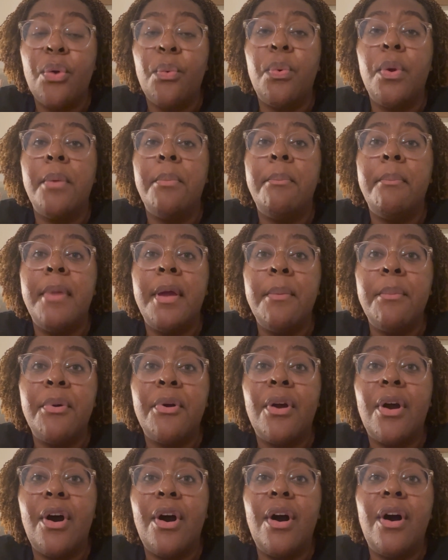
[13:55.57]

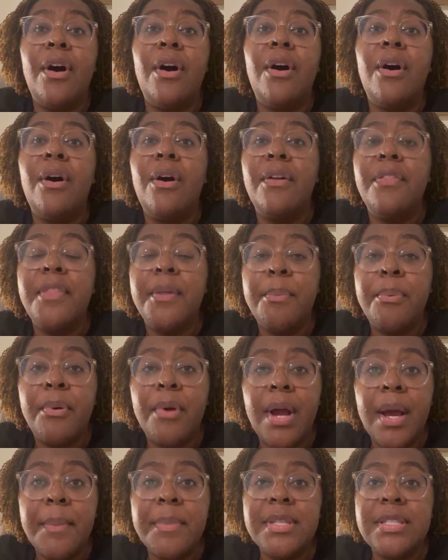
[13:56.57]
remember all the
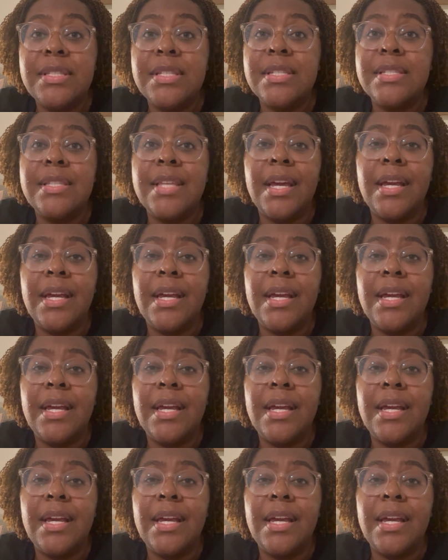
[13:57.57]
promises